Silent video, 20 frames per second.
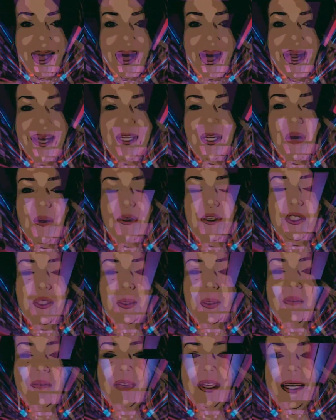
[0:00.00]
I know that
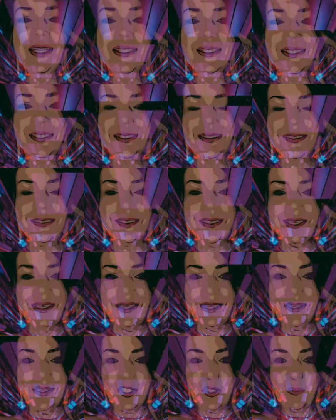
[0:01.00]
you have listened
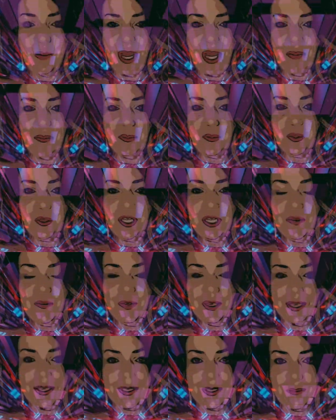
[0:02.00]
to my
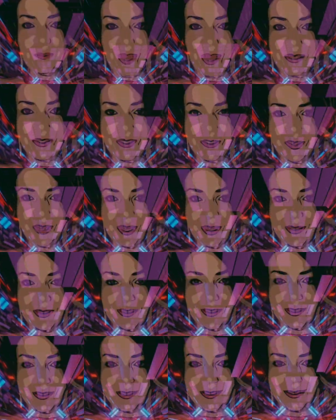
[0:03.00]
previous
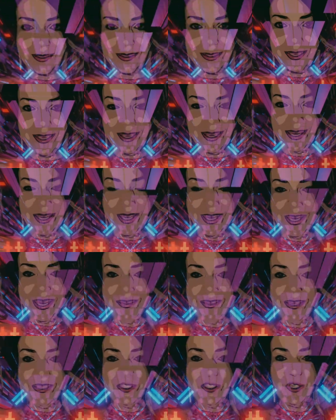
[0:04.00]
mantras
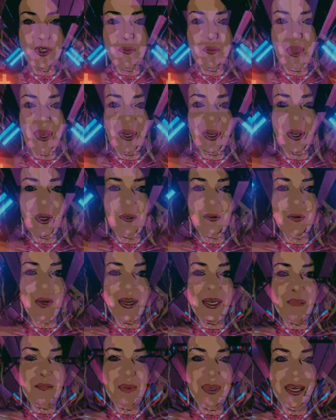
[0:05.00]
and that you may
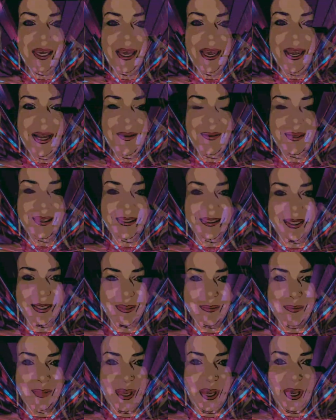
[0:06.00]
already be hearing
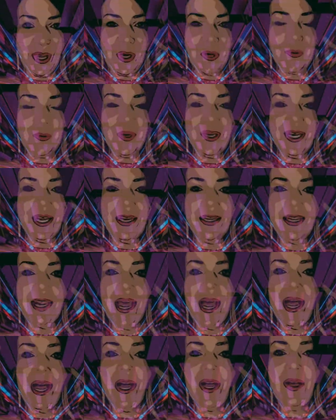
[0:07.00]
them ringing
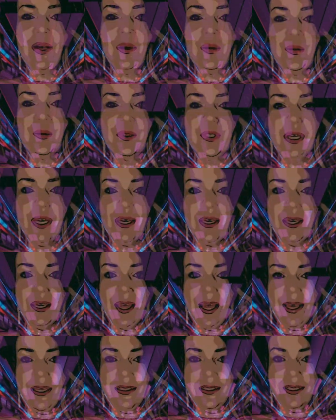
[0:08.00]
loud
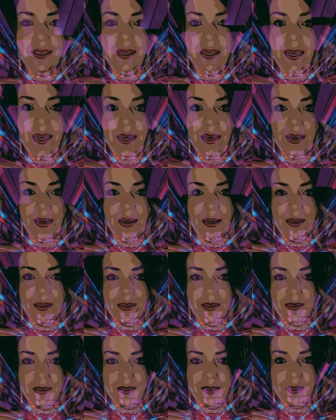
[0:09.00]
and clear
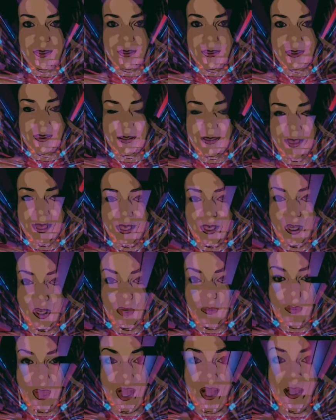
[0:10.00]
in
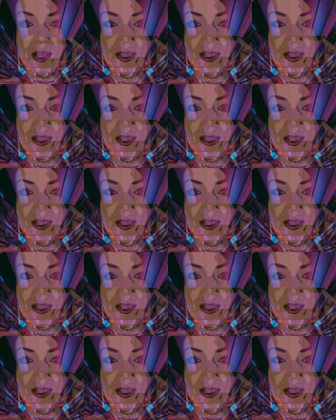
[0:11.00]
your mind.